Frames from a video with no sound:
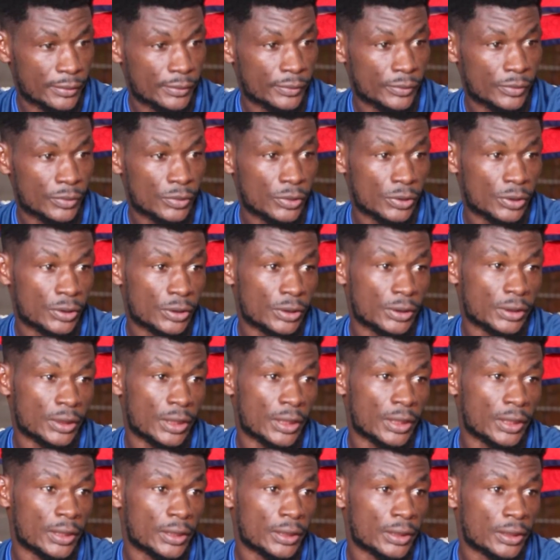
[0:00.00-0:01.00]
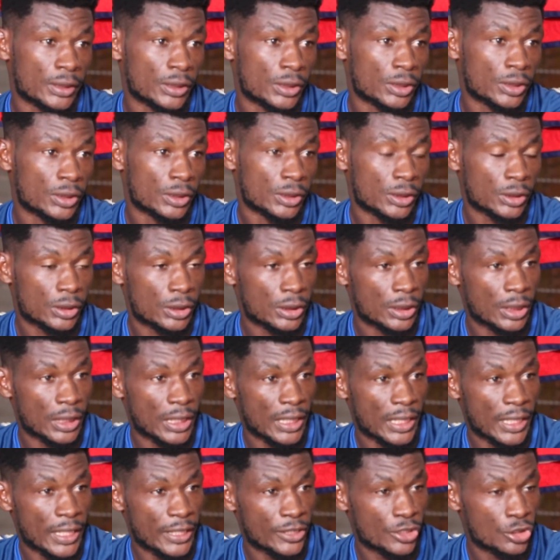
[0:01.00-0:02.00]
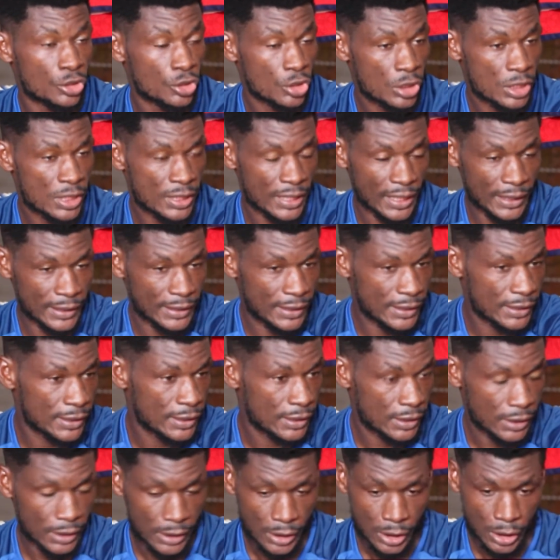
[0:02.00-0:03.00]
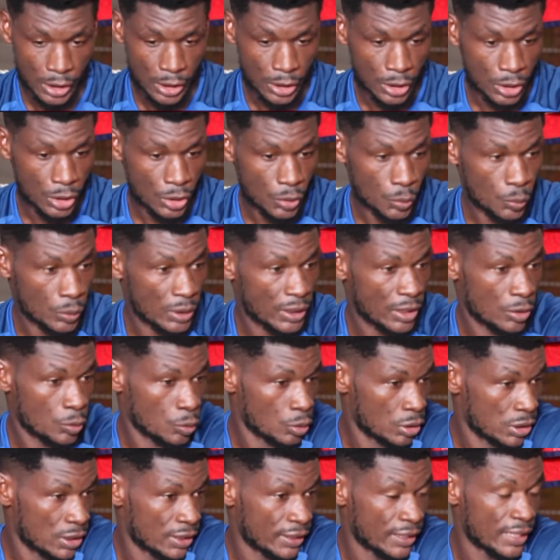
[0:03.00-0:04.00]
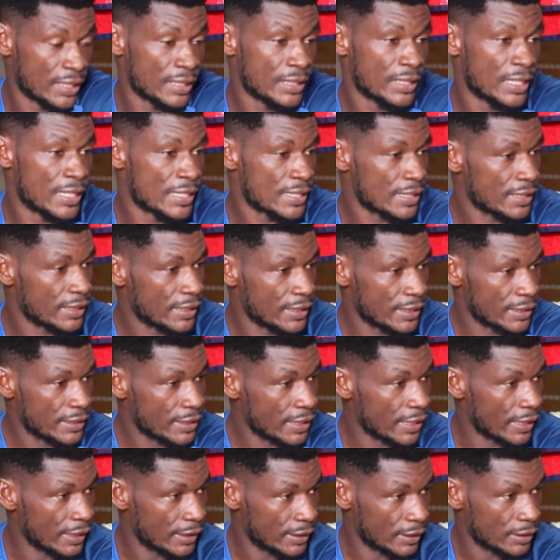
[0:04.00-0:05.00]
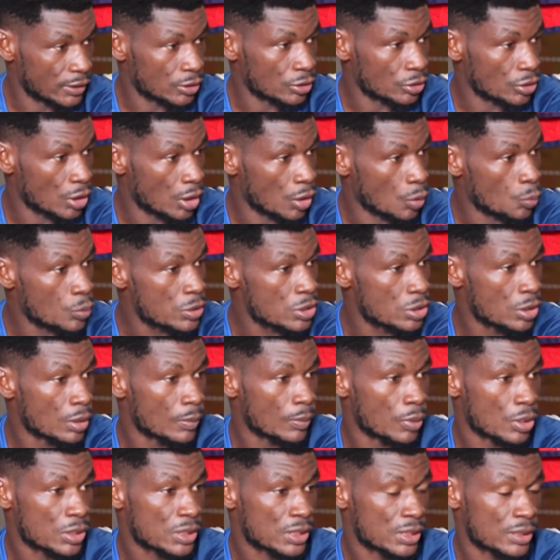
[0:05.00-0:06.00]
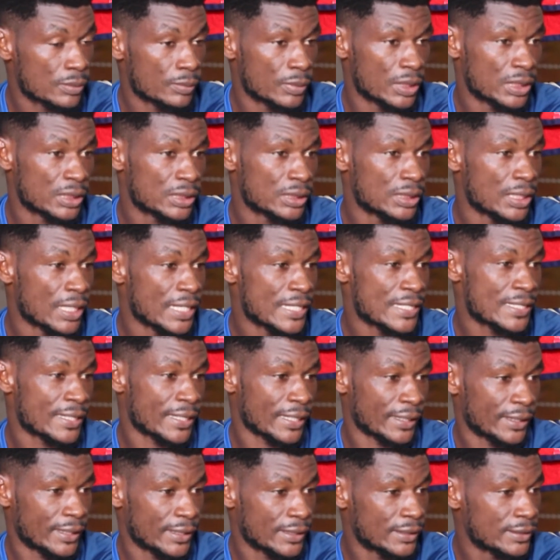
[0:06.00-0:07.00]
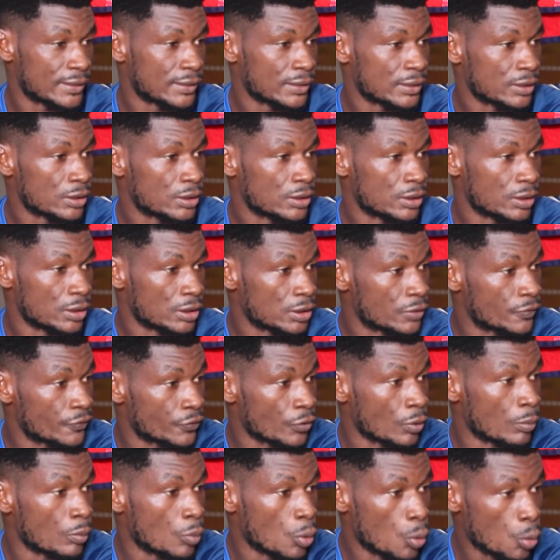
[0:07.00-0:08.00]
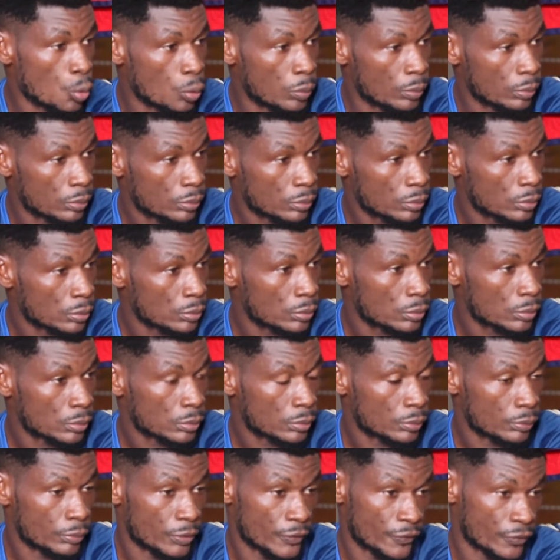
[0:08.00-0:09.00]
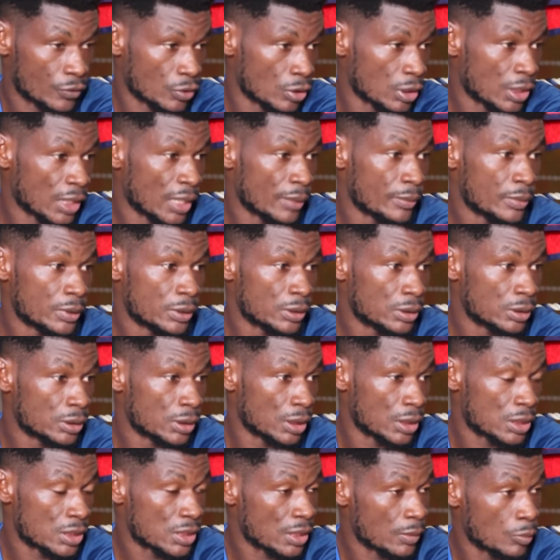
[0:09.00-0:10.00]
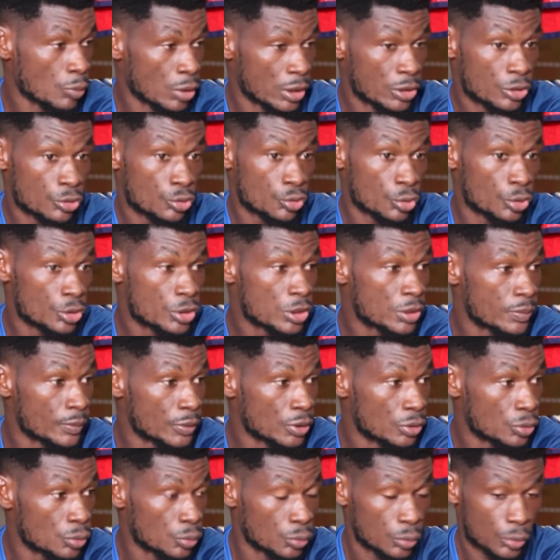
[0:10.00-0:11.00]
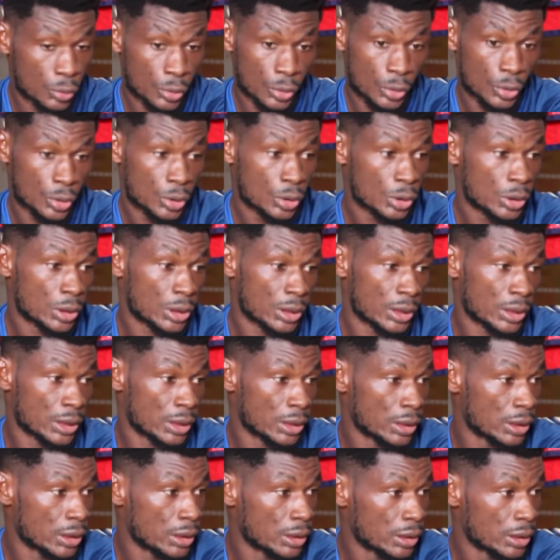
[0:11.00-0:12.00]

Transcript: Uh, I did not start it when I was 10 years here in uh, Wisdom Boxing, but I started it from home before coming. Uh, someone introduced me to